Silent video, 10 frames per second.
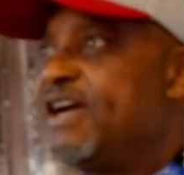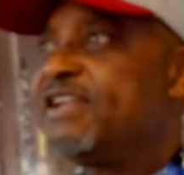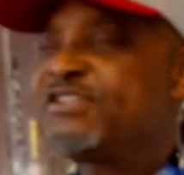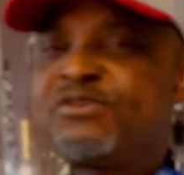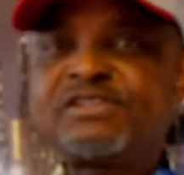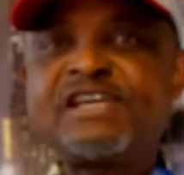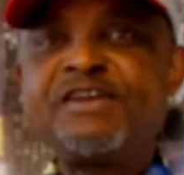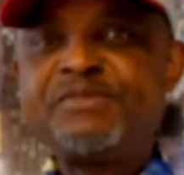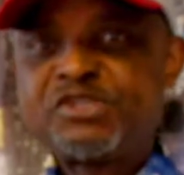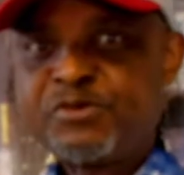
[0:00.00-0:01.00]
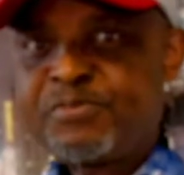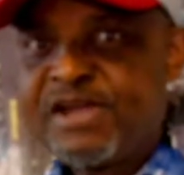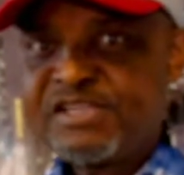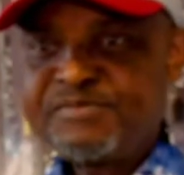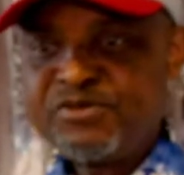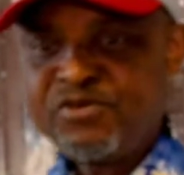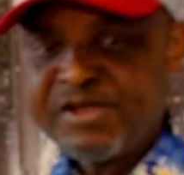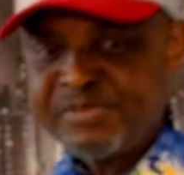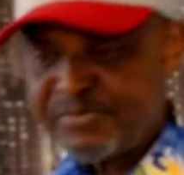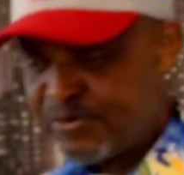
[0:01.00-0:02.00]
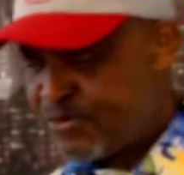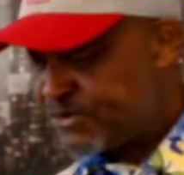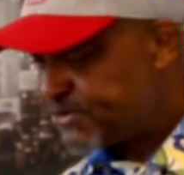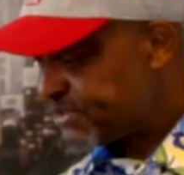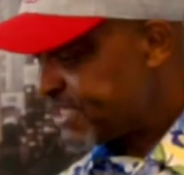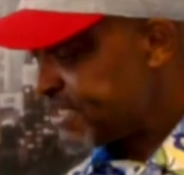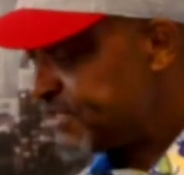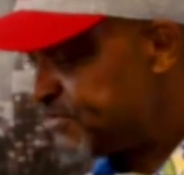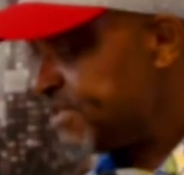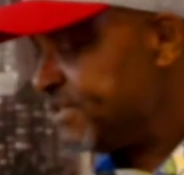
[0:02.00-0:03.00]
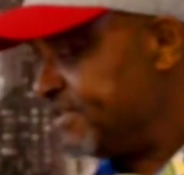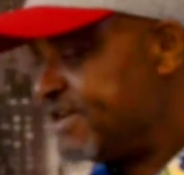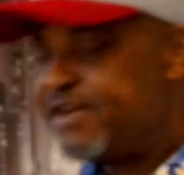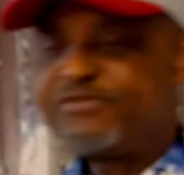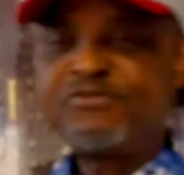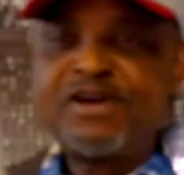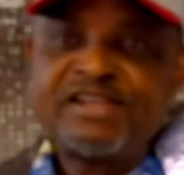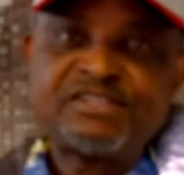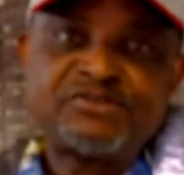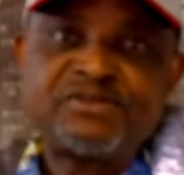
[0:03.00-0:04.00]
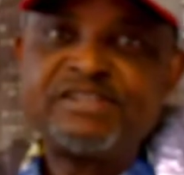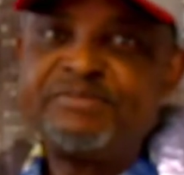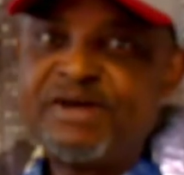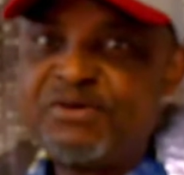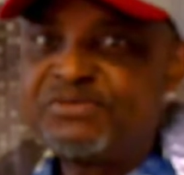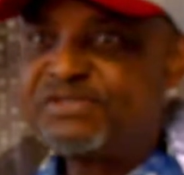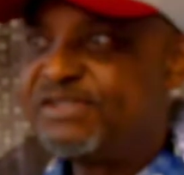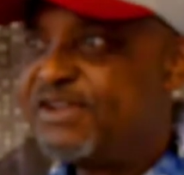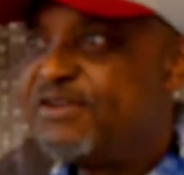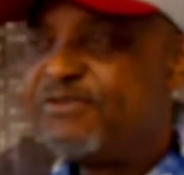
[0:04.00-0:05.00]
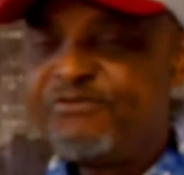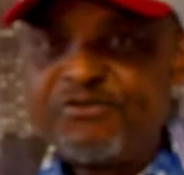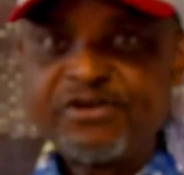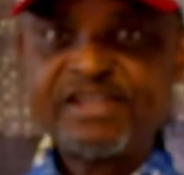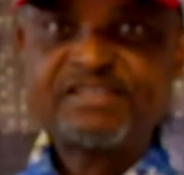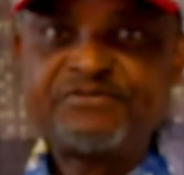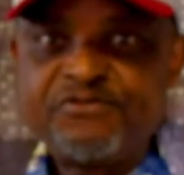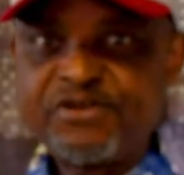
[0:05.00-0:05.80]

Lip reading: And sometimes it surprises me where people want to start trading. Everyone is talking about Forex.